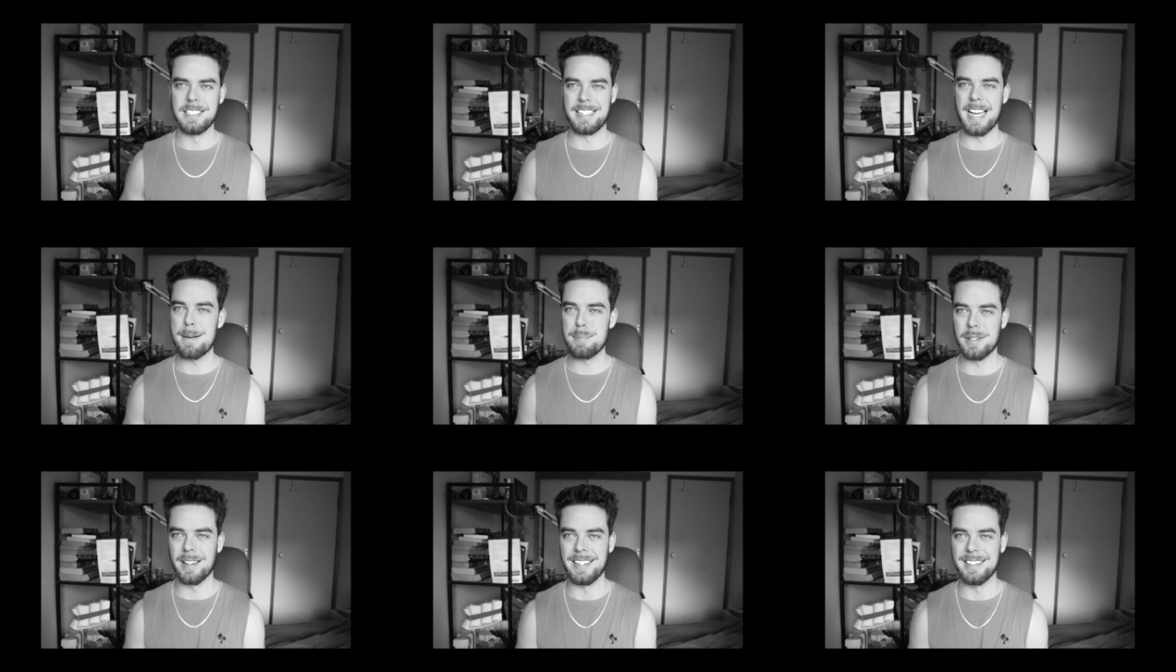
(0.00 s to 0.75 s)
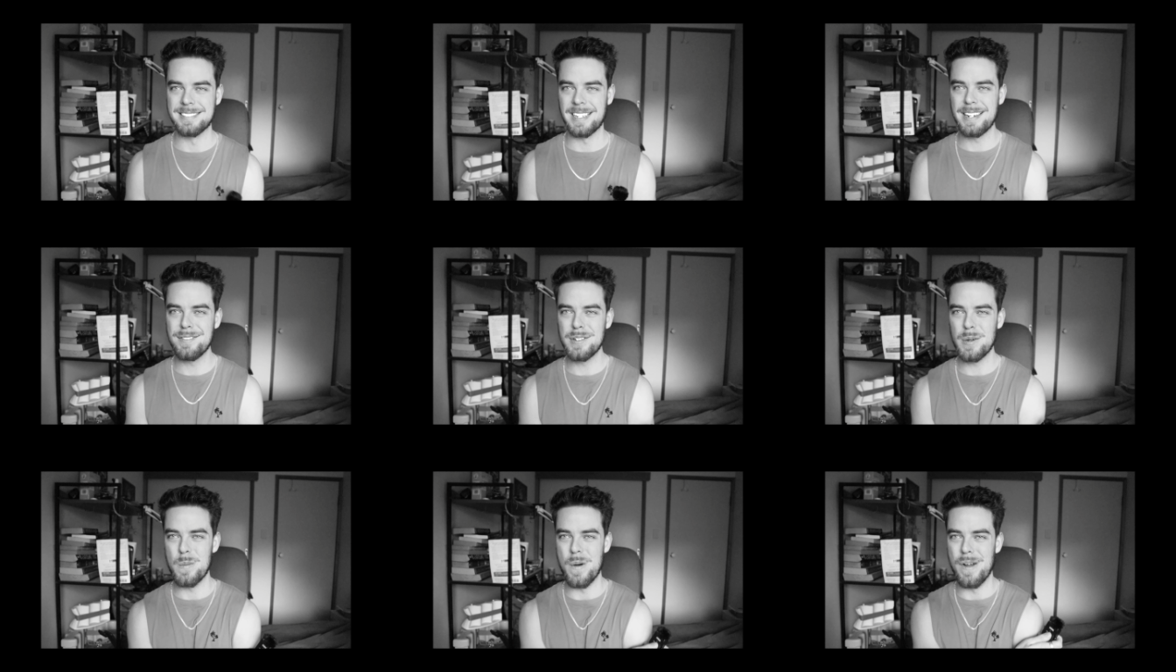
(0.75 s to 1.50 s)
Encapsulate, is that even
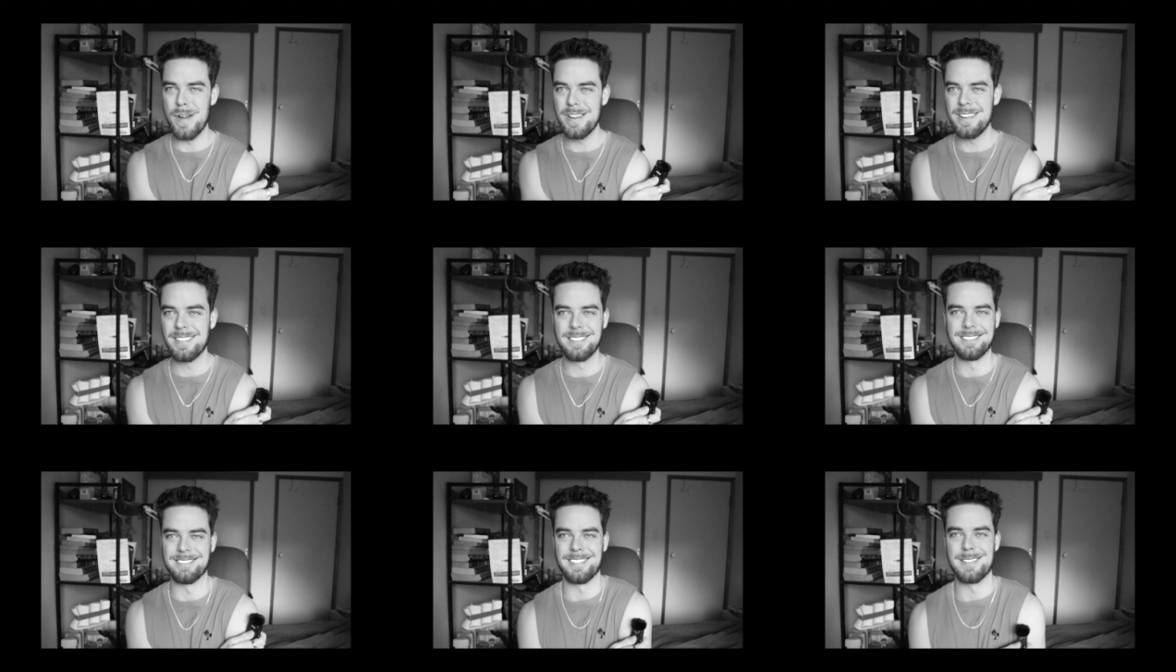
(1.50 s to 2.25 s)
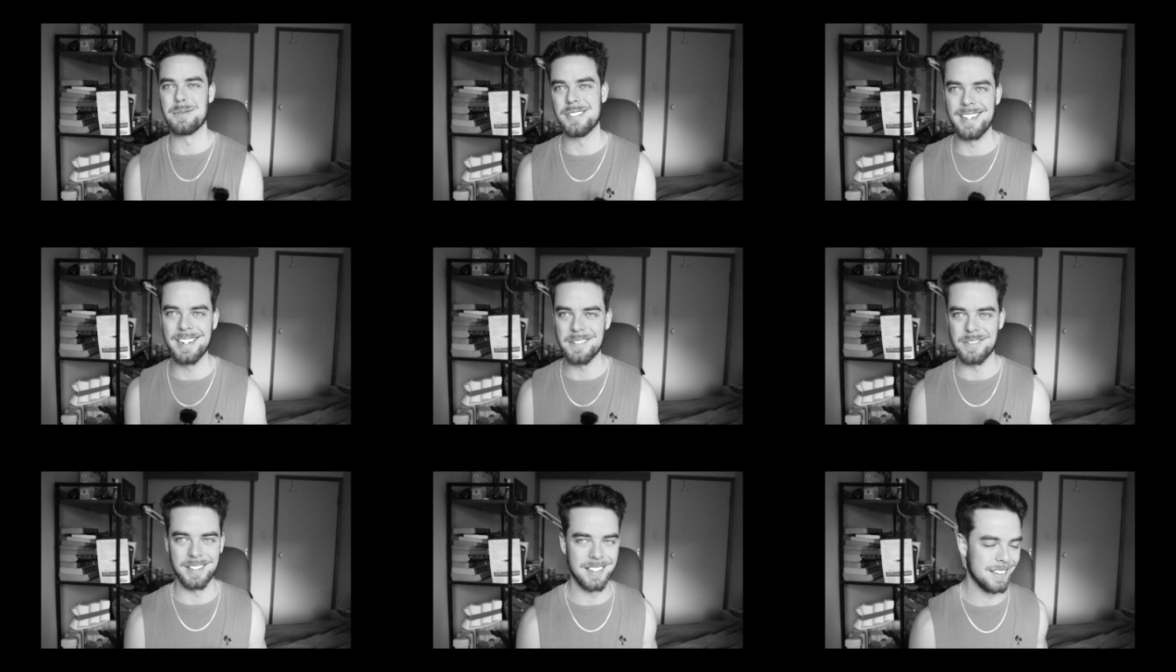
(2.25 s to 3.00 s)
a word? I'm
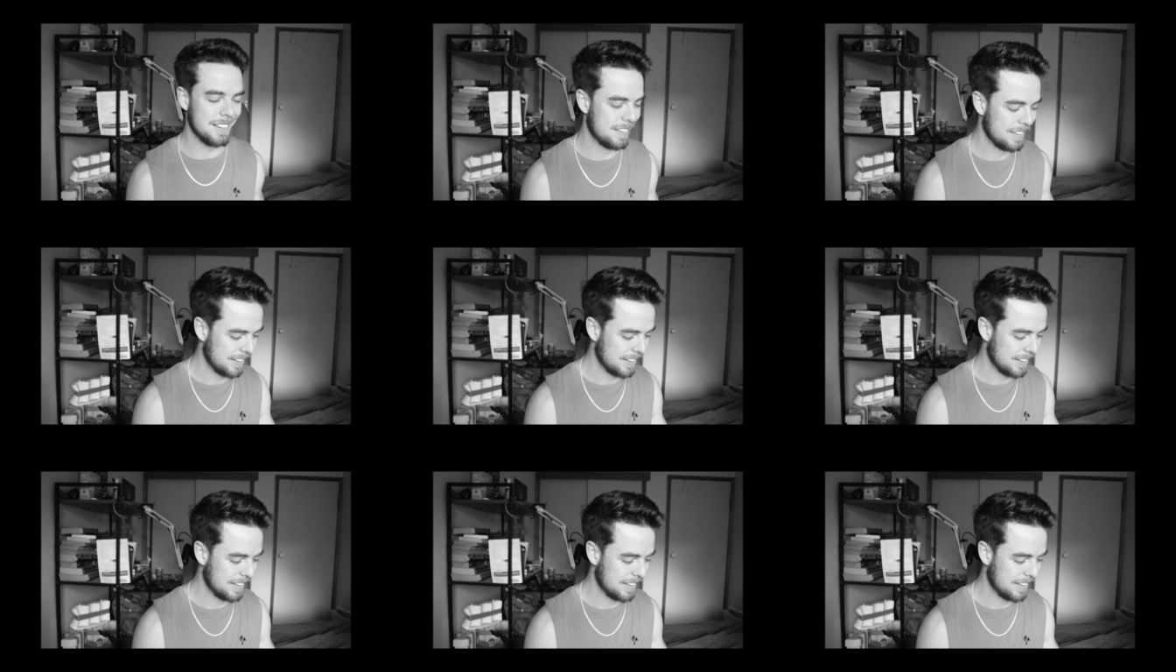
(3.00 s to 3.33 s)
sticking with it.